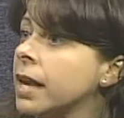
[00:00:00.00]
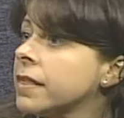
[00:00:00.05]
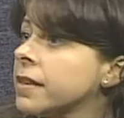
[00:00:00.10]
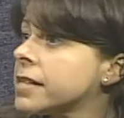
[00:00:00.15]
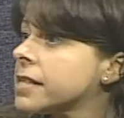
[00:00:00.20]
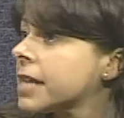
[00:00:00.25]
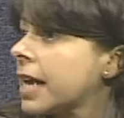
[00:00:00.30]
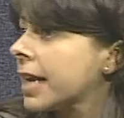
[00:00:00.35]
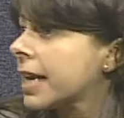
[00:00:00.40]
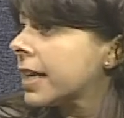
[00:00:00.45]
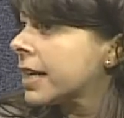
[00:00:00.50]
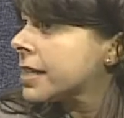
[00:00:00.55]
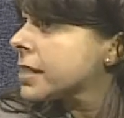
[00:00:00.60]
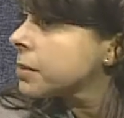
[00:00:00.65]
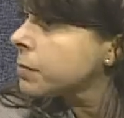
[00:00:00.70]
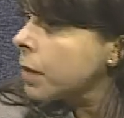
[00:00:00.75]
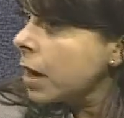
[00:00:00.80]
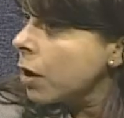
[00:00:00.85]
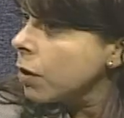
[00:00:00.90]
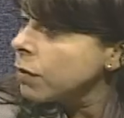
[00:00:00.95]
the second is
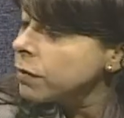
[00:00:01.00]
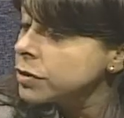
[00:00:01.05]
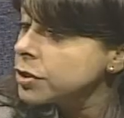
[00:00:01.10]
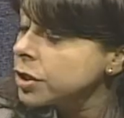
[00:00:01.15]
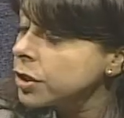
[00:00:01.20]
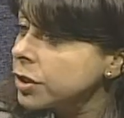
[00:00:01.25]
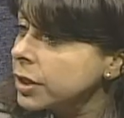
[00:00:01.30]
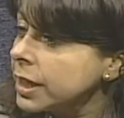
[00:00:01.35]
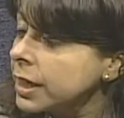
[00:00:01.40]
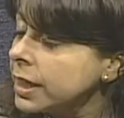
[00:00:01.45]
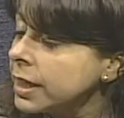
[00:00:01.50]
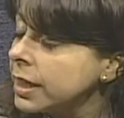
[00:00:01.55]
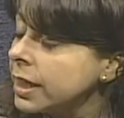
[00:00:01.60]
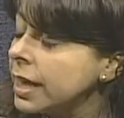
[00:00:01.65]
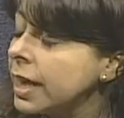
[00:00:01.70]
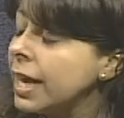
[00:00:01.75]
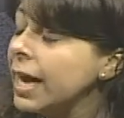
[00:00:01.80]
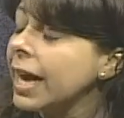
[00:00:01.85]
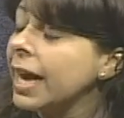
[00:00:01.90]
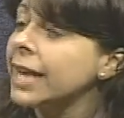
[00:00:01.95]
a power of attorney,
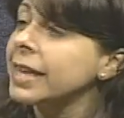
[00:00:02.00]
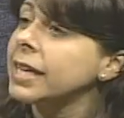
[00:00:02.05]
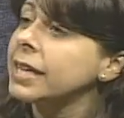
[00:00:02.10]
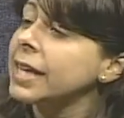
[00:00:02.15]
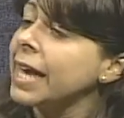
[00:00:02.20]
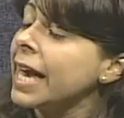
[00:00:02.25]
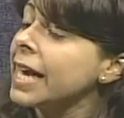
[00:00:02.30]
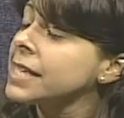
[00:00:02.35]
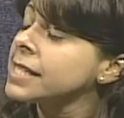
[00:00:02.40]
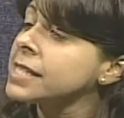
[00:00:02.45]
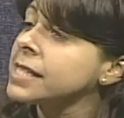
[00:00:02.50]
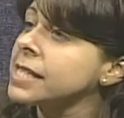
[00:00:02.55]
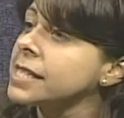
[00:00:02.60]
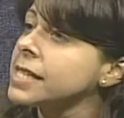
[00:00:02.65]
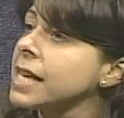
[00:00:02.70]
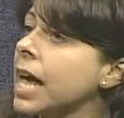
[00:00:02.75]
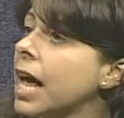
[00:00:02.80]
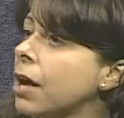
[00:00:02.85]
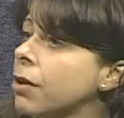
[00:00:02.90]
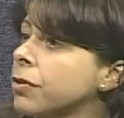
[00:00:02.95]
and the last
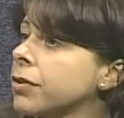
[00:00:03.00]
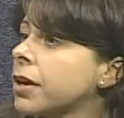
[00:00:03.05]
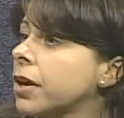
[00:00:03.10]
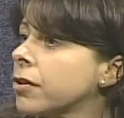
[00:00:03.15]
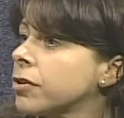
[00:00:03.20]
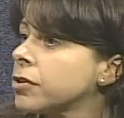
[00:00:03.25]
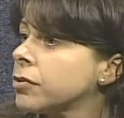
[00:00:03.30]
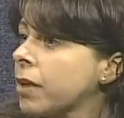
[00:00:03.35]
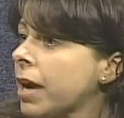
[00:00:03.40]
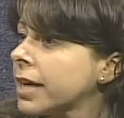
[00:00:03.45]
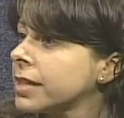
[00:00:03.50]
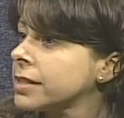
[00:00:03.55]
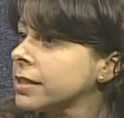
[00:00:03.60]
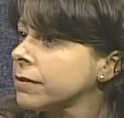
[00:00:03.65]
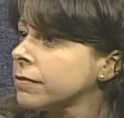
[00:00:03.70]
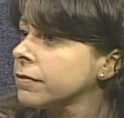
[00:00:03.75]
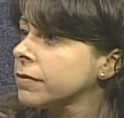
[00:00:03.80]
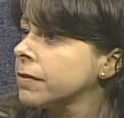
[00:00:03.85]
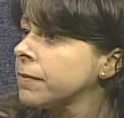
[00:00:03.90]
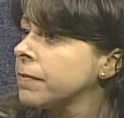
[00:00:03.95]
is a health care directive.